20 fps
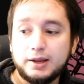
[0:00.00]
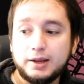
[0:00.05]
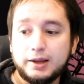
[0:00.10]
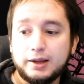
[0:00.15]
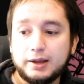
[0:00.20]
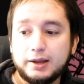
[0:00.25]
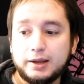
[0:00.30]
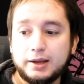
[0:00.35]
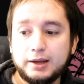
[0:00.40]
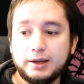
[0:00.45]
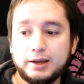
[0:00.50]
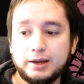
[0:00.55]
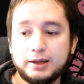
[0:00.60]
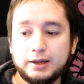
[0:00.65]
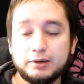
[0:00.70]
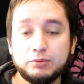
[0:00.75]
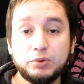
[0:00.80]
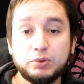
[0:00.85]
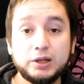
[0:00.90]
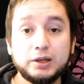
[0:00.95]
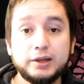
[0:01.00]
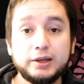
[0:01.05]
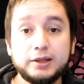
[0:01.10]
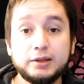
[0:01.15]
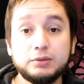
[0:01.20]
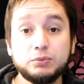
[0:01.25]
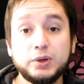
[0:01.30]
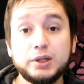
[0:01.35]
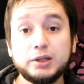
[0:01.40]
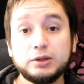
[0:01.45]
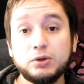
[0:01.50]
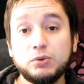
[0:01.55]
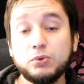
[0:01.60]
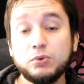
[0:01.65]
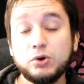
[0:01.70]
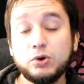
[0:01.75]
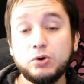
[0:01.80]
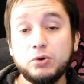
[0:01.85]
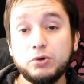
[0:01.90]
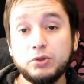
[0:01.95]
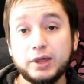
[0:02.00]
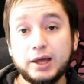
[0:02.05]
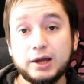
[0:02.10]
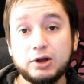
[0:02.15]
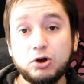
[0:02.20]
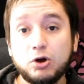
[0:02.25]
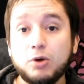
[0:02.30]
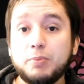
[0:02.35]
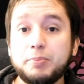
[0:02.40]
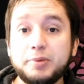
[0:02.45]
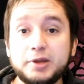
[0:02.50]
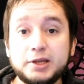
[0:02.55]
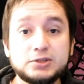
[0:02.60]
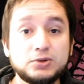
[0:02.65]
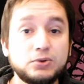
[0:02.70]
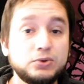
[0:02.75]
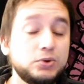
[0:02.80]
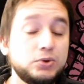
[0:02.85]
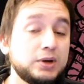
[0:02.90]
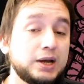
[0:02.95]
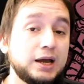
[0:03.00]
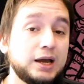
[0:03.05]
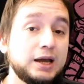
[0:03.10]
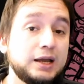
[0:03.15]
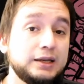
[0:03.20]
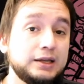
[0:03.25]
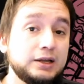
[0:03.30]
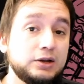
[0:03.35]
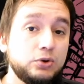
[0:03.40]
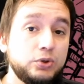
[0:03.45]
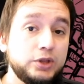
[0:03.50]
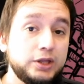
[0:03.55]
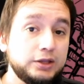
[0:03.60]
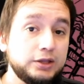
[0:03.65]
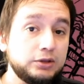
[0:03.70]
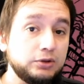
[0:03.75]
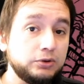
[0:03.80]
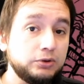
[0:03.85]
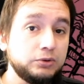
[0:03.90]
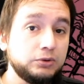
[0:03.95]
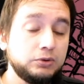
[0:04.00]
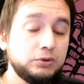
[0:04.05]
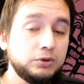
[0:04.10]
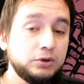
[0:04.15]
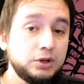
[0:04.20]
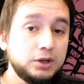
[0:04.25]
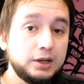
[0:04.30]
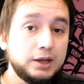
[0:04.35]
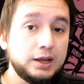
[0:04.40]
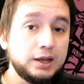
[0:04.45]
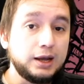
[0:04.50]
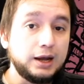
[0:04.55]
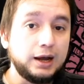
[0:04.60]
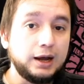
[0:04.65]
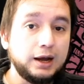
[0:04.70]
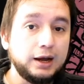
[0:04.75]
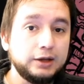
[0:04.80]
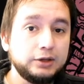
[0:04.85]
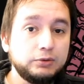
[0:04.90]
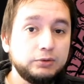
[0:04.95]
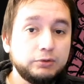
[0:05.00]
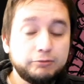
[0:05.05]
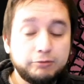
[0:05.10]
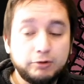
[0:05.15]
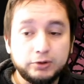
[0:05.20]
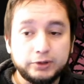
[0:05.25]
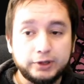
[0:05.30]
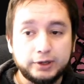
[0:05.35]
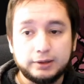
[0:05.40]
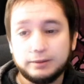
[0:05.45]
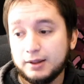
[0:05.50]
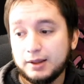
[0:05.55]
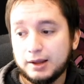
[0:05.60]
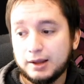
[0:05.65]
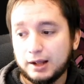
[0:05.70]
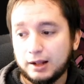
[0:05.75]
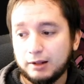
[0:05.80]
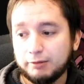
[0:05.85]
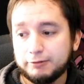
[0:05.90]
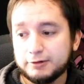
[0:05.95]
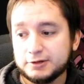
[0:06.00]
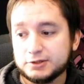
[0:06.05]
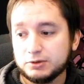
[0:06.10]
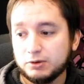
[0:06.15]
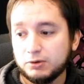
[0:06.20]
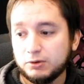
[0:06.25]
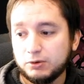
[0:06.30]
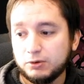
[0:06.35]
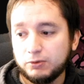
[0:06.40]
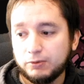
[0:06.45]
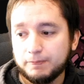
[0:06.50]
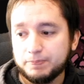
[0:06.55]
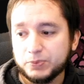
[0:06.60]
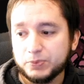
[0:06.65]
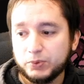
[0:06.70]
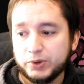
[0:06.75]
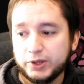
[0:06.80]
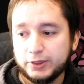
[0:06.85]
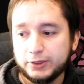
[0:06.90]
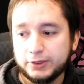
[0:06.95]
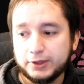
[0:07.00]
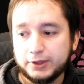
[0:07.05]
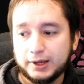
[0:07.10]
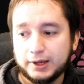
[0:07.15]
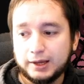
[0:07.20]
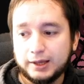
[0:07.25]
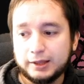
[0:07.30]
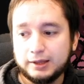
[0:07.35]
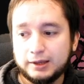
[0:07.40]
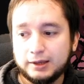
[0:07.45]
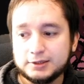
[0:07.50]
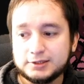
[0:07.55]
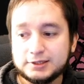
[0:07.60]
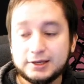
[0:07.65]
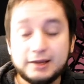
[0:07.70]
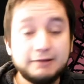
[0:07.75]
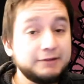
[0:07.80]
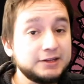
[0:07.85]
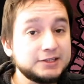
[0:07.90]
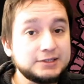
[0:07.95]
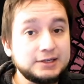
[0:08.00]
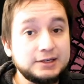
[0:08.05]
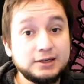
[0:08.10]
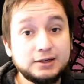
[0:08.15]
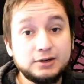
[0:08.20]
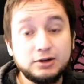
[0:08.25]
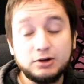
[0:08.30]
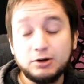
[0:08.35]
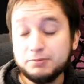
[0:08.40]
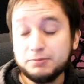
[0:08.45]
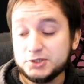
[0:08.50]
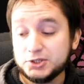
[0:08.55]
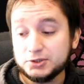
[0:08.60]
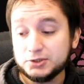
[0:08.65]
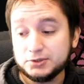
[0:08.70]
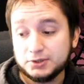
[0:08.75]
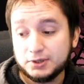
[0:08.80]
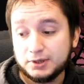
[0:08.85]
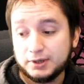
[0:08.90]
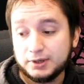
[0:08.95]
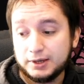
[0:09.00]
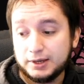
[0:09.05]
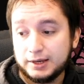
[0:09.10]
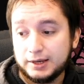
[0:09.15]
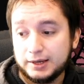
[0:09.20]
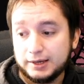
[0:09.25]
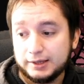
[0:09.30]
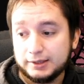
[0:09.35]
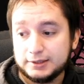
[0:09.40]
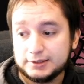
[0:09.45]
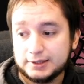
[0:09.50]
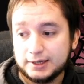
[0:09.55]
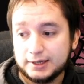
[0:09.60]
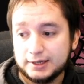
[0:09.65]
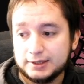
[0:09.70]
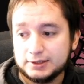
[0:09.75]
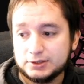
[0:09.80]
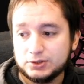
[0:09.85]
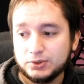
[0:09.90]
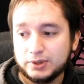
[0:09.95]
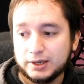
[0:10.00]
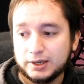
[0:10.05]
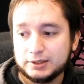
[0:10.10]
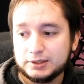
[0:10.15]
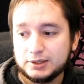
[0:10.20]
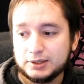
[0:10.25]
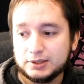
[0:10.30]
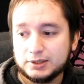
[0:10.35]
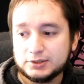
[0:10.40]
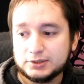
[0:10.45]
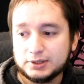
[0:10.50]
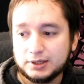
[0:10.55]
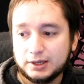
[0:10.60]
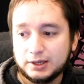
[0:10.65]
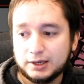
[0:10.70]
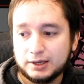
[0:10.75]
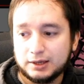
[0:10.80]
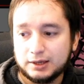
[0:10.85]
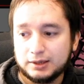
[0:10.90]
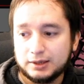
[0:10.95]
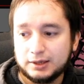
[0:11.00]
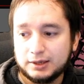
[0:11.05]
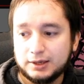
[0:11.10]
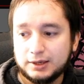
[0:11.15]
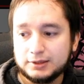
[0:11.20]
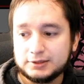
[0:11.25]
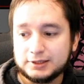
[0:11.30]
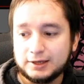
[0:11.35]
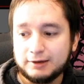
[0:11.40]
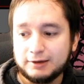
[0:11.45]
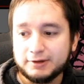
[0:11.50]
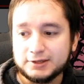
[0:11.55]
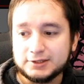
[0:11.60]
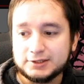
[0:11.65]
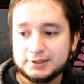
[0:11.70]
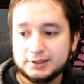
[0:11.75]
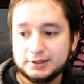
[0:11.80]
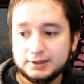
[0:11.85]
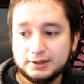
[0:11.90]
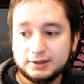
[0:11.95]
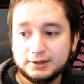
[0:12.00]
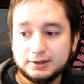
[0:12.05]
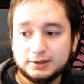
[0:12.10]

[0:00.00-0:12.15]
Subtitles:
And it will download a copy so you can include it on your folder. I'll first go with the save and sync option. In this case, you can just hit save and sync,